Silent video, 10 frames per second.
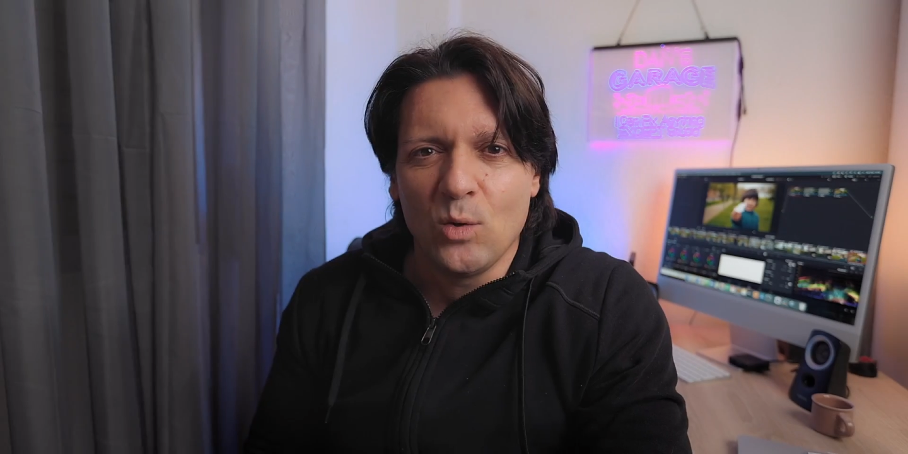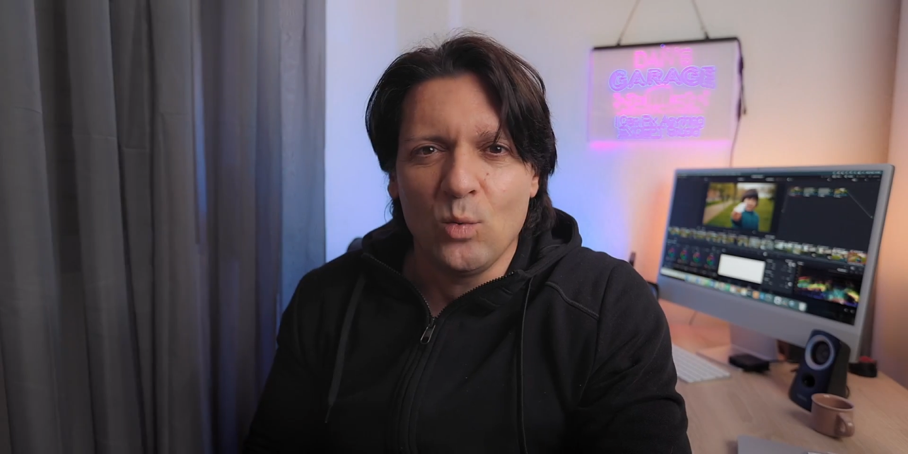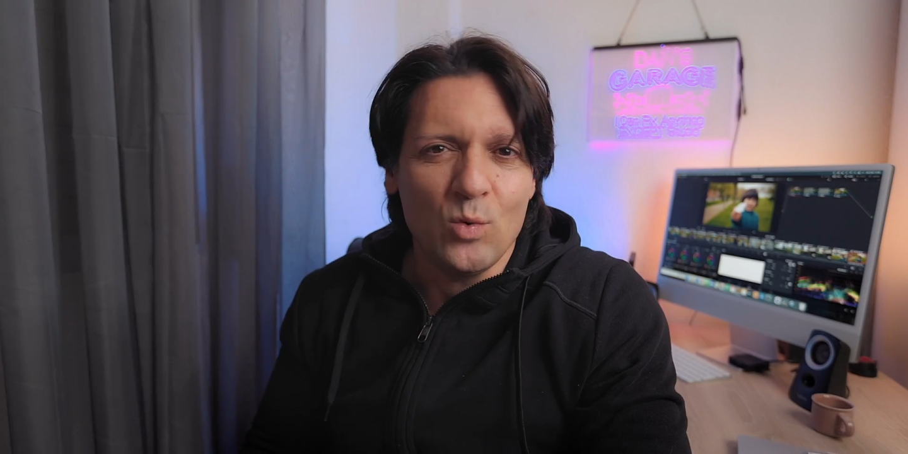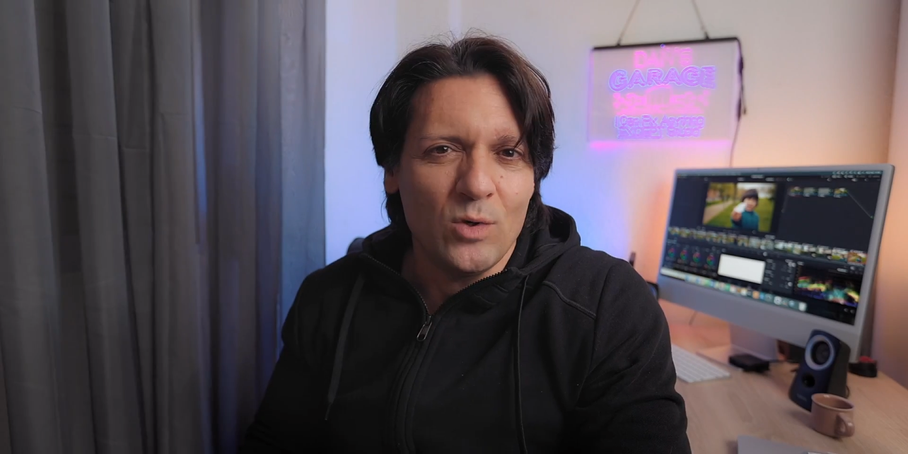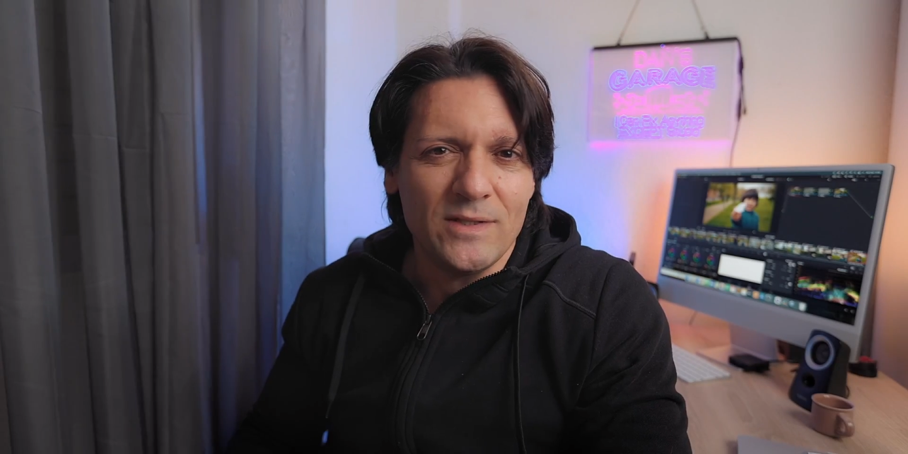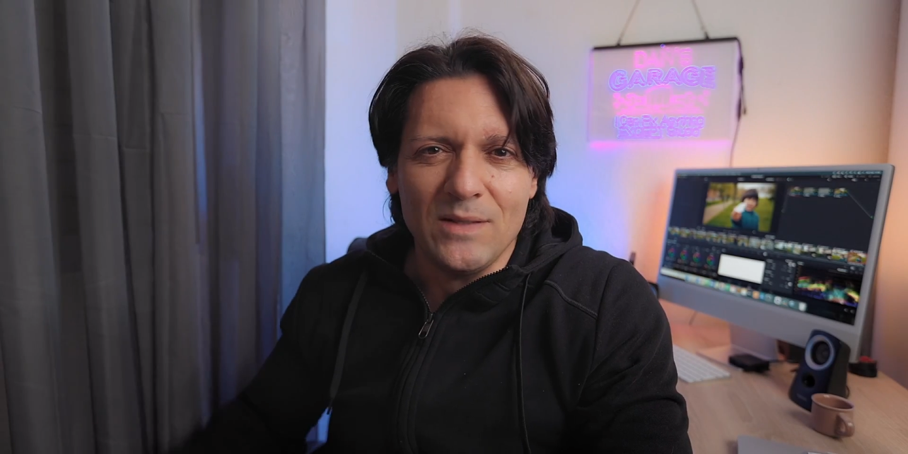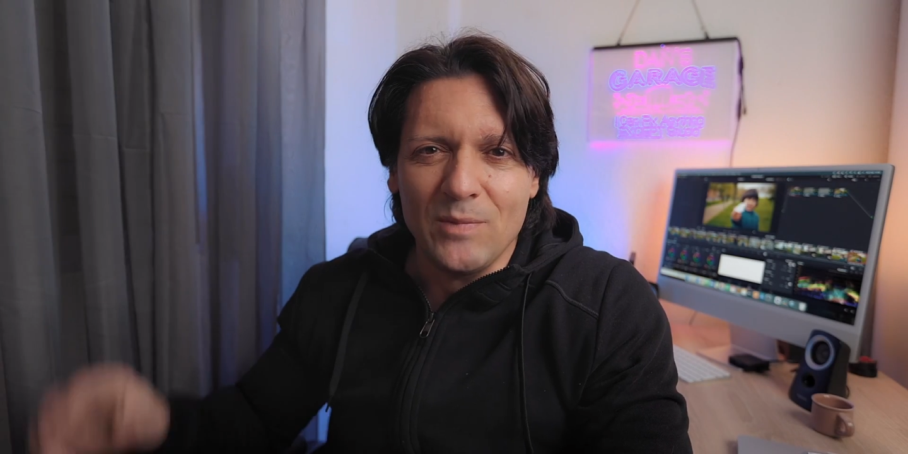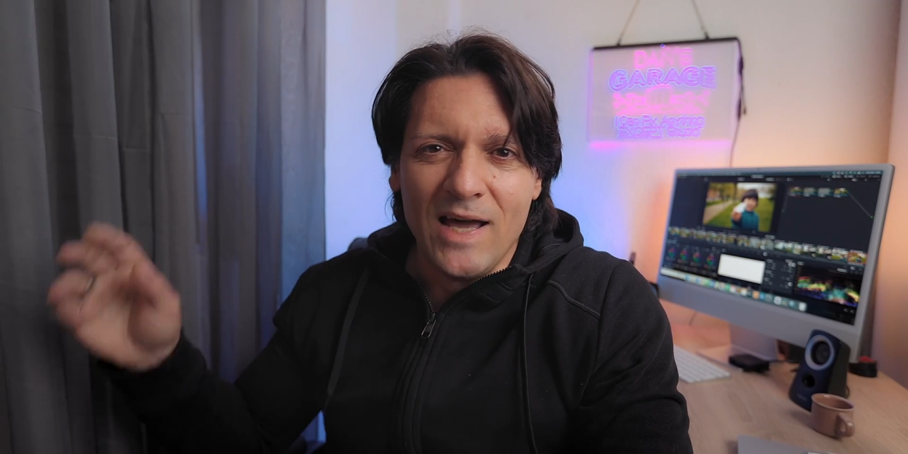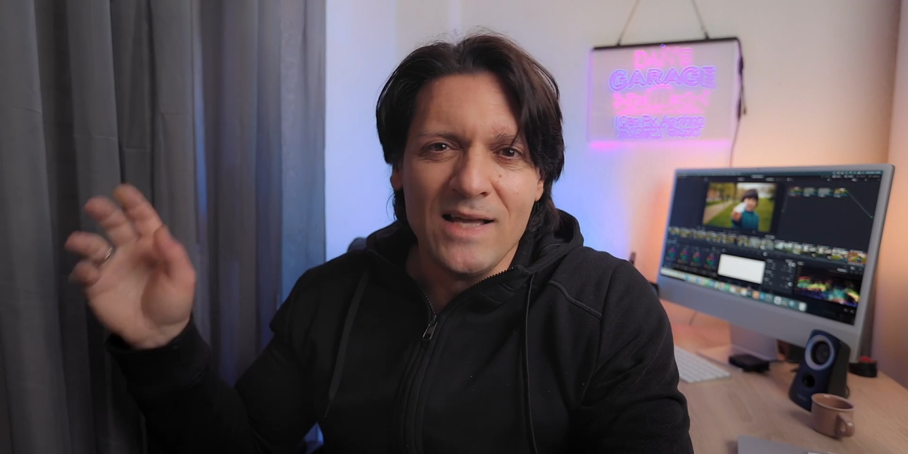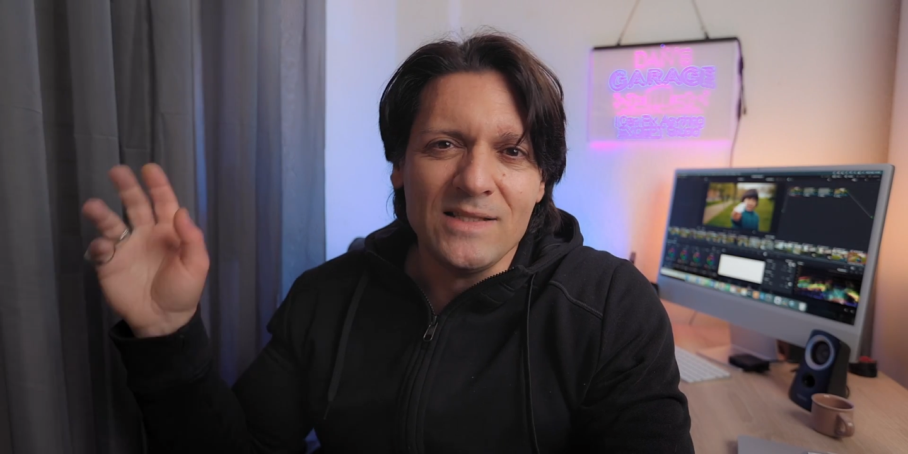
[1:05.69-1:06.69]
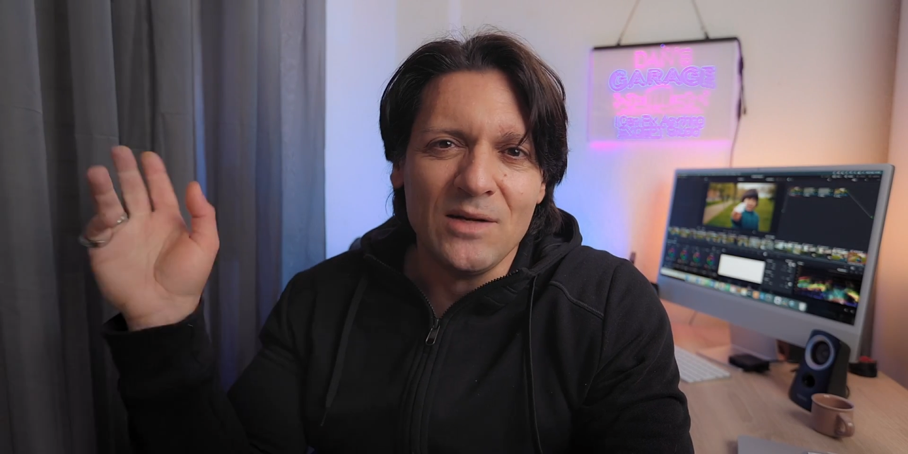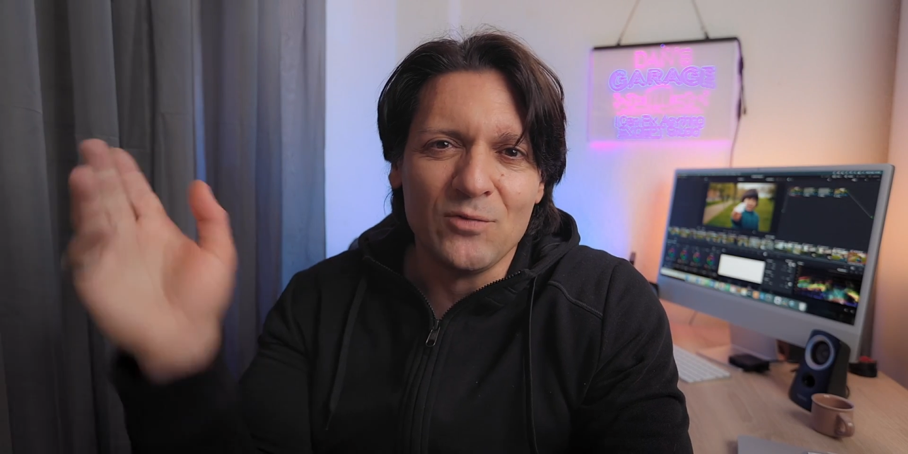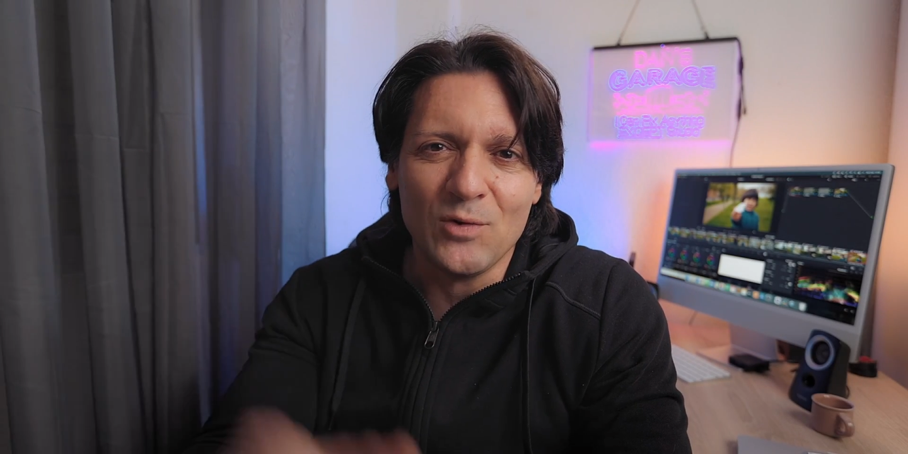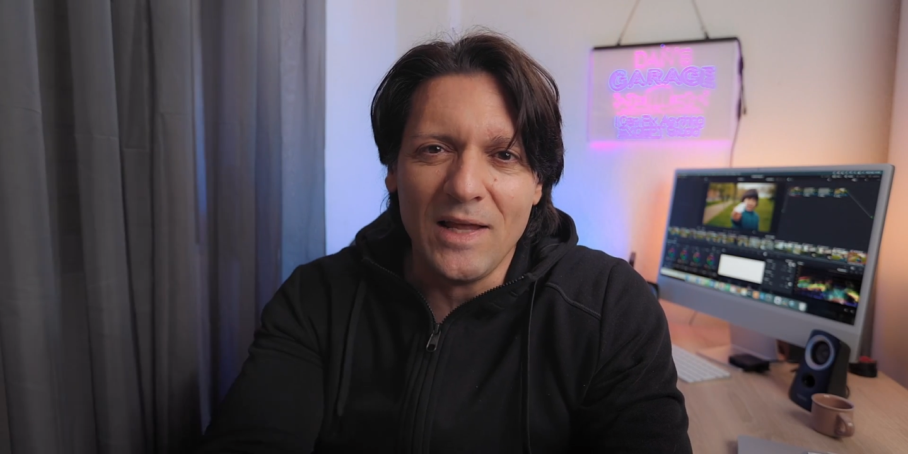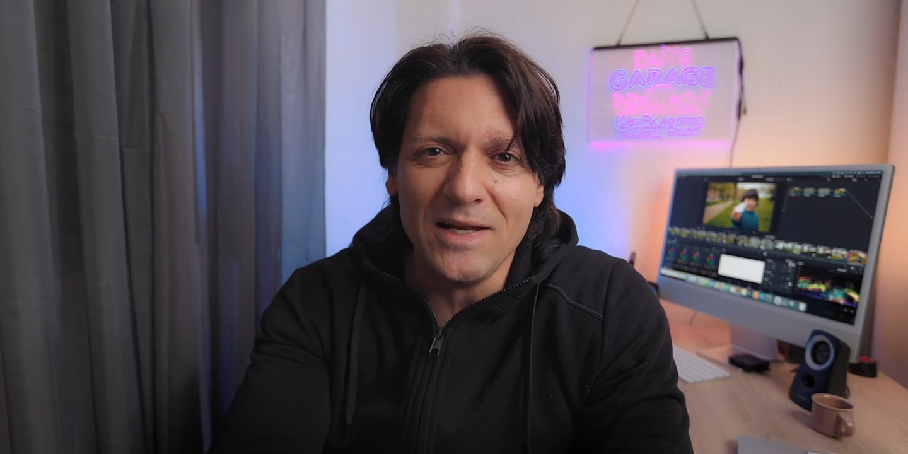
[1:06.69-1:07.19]
What's up guys,
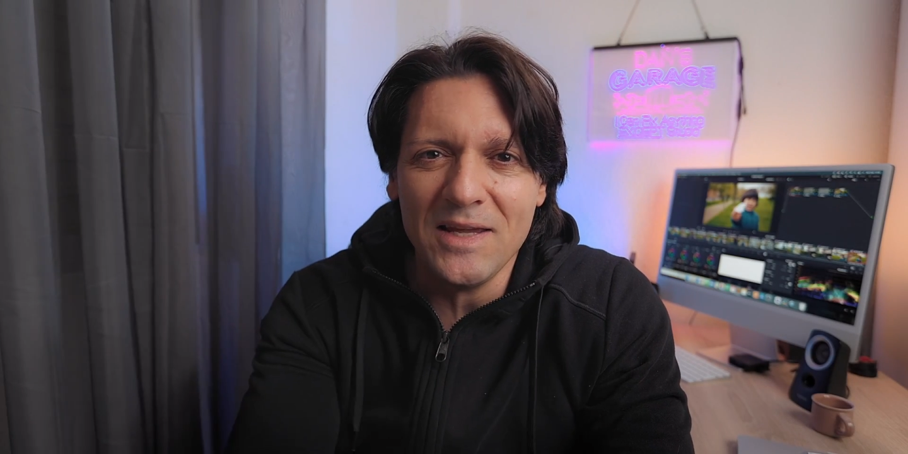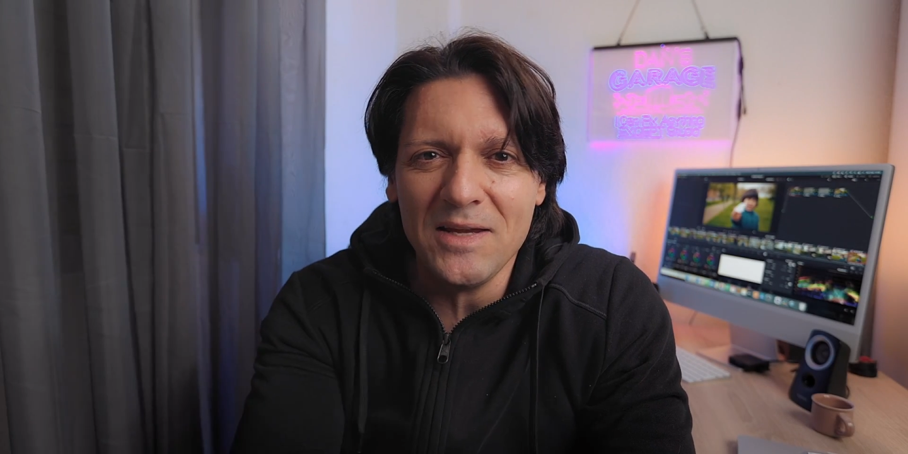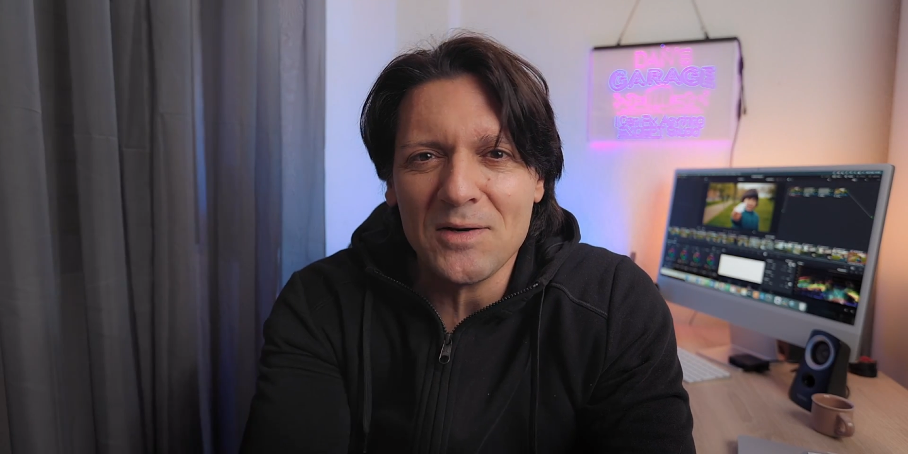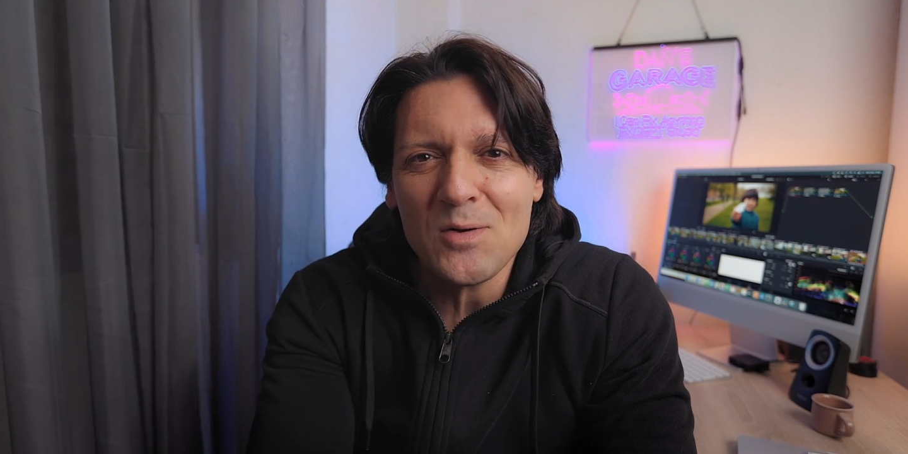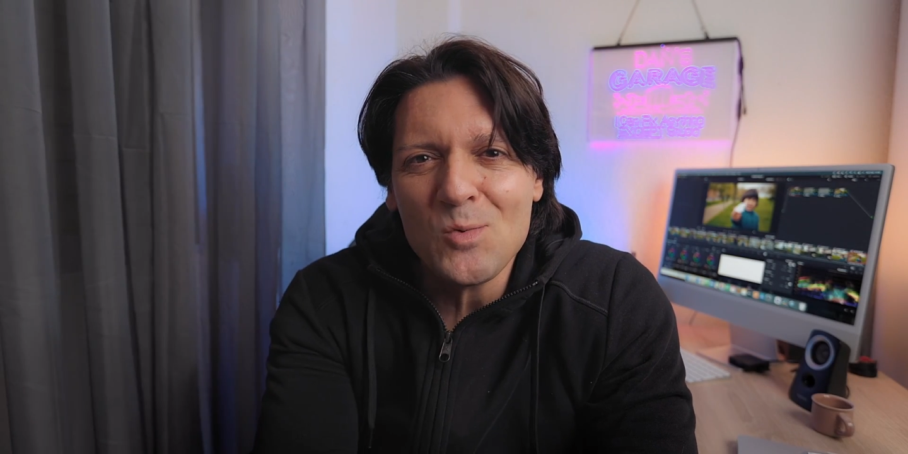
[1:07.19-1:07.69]
Dan Frullani here